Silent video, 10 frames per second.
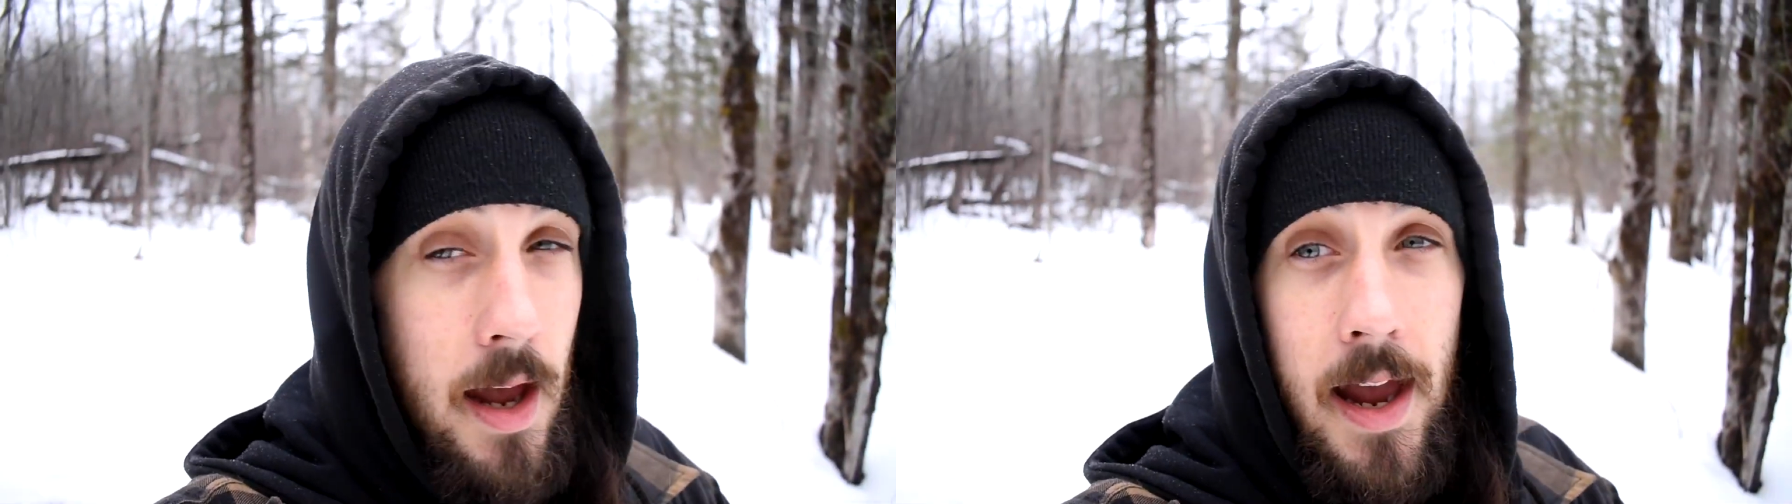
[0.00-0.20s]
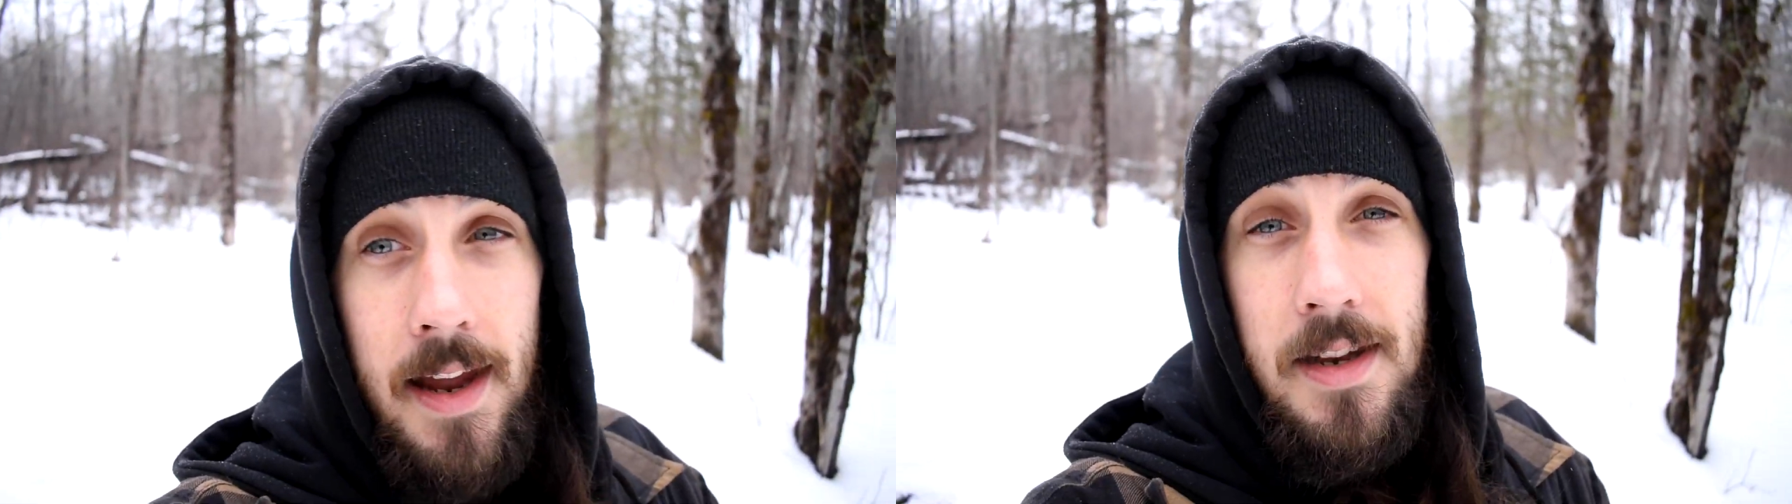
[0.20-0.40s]

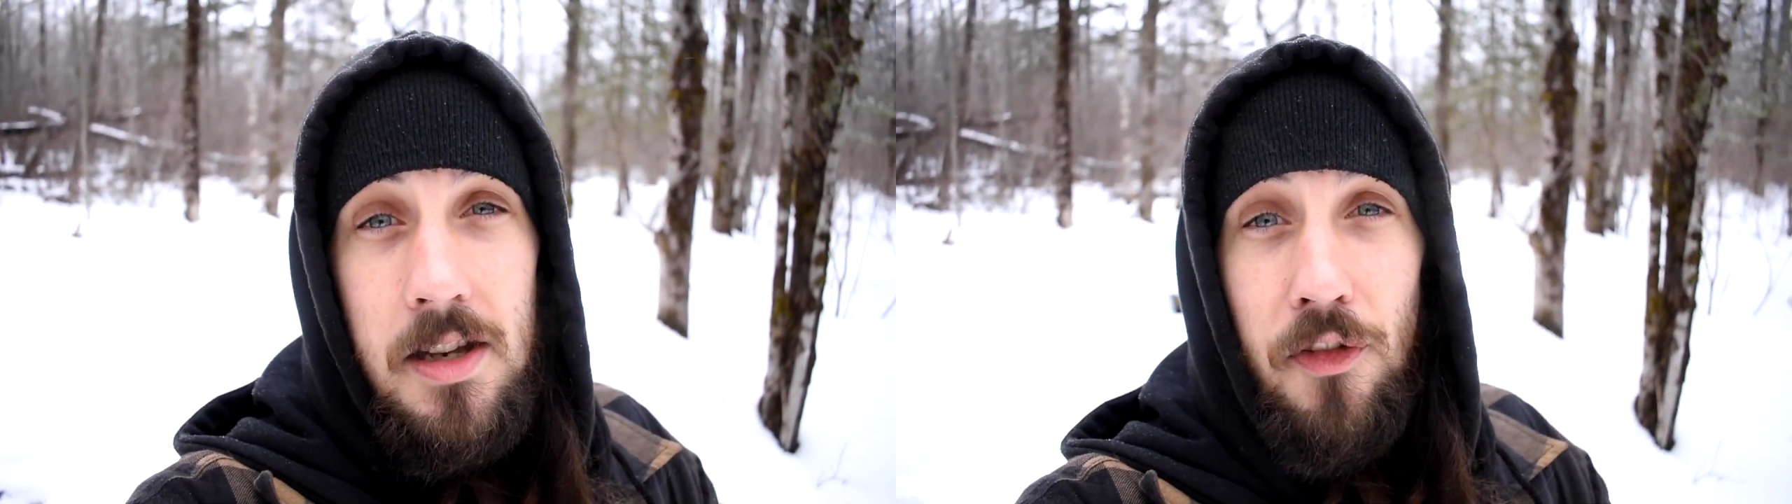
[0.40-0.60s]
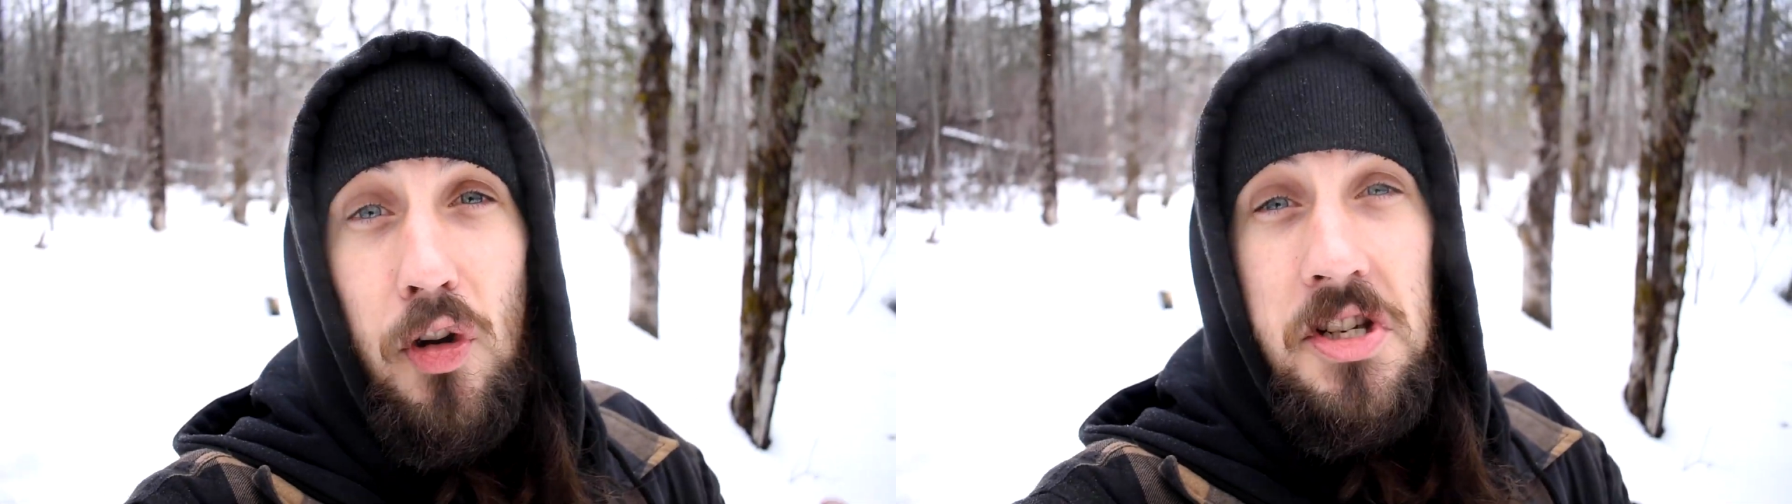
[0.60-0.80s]
And
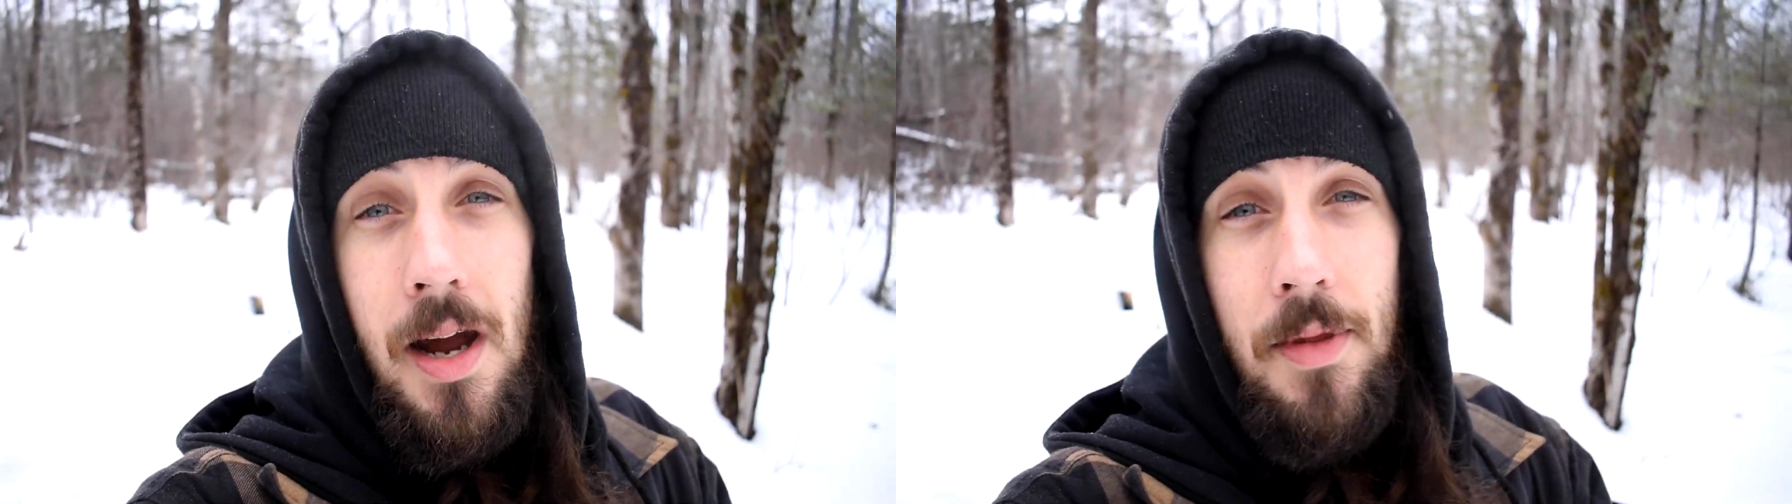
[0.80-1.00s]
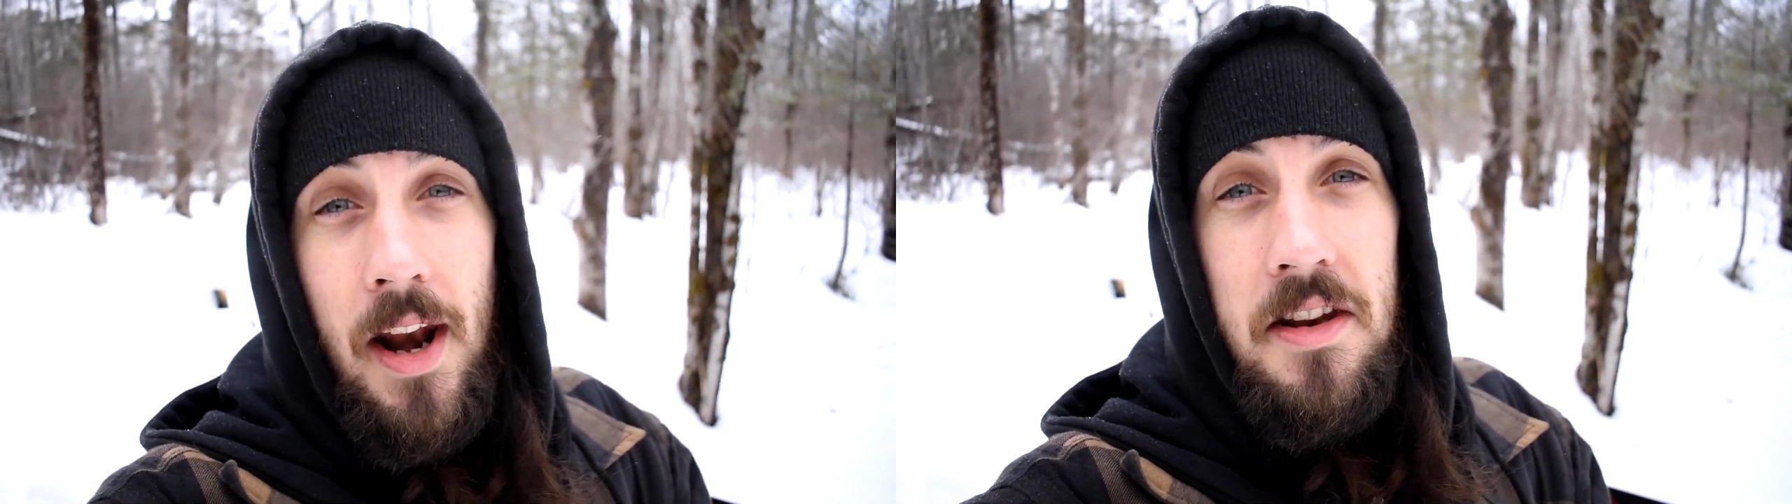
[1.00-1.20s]
the first time that I